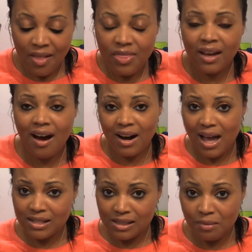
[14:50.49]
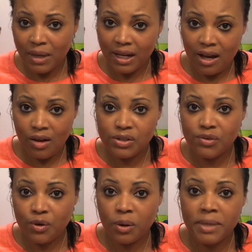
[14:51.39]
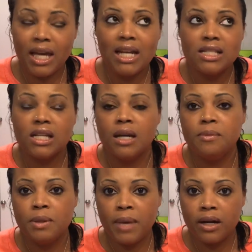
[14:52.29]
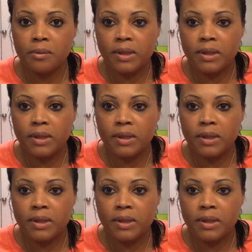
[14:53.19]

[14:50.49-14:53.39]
that God has somebody else for me, and it's going to be better.